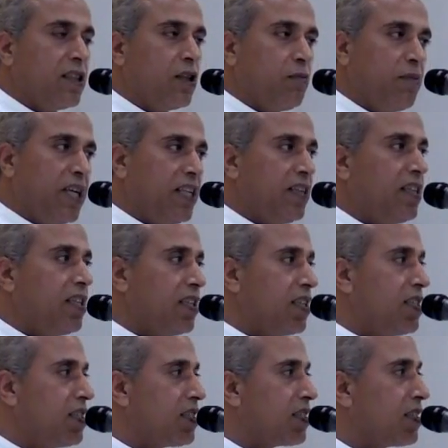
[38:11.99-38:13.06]
The main thing
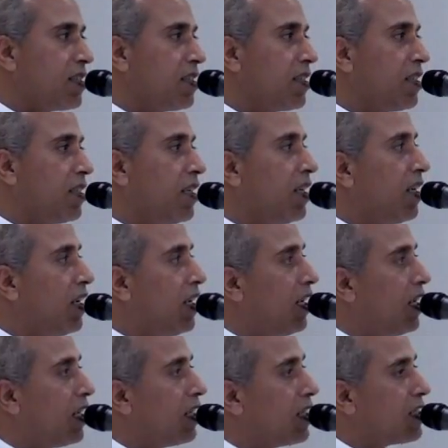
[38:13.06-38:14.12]
is
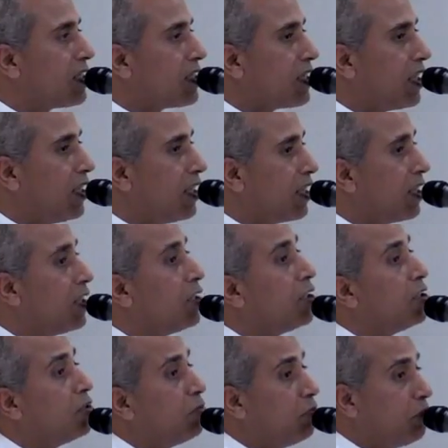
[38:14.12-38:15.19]
understanding.
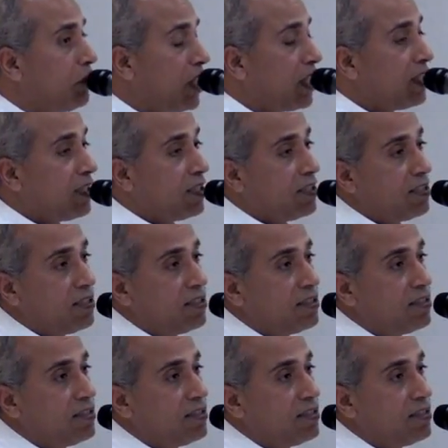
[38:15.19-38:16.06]
But